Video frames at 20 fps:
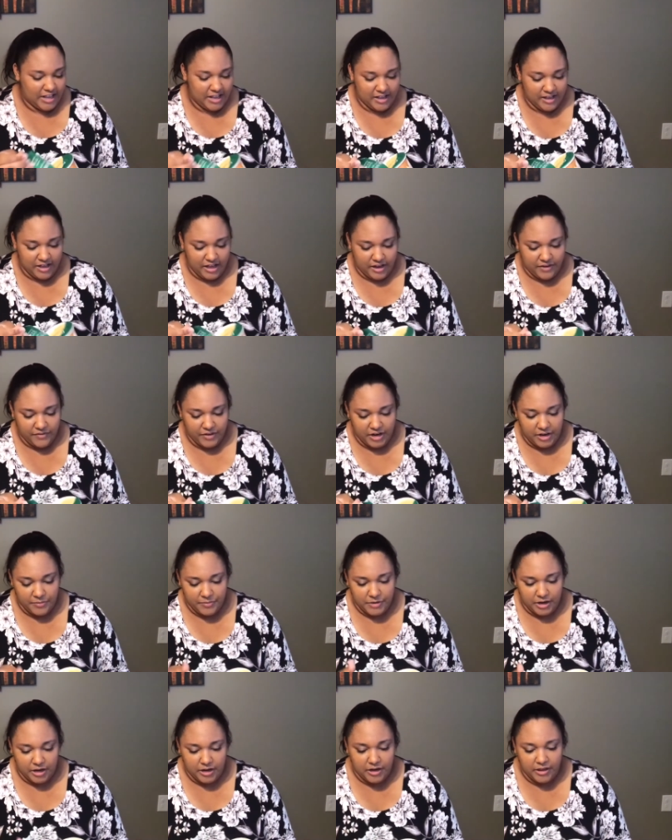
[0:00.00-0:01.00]
kind of funny,
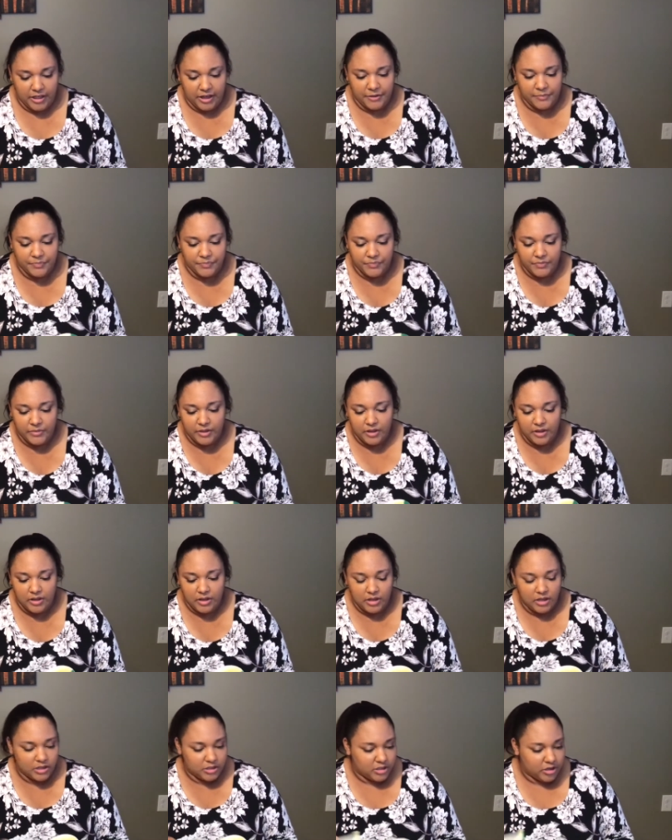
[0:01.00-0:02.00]
not gonna lie.
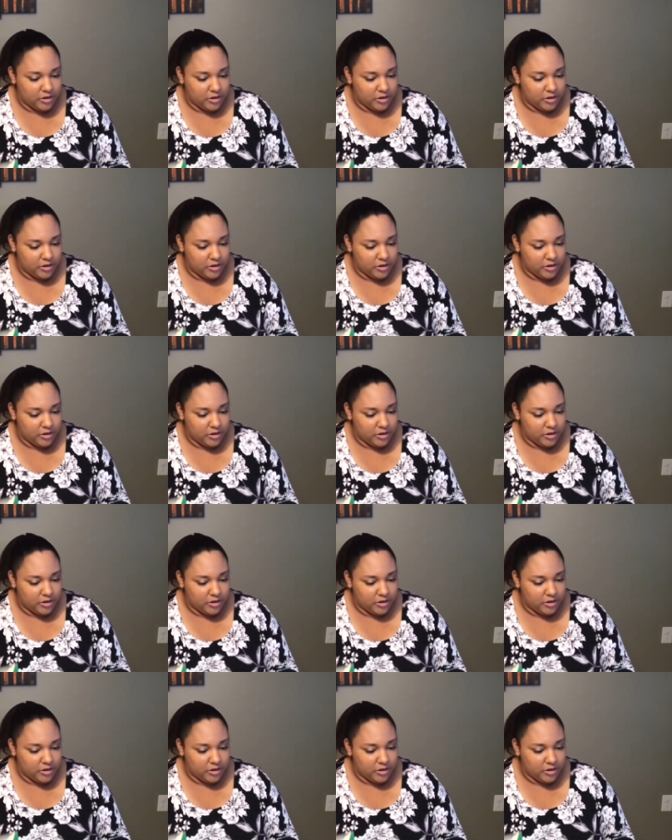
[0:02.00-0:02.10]
So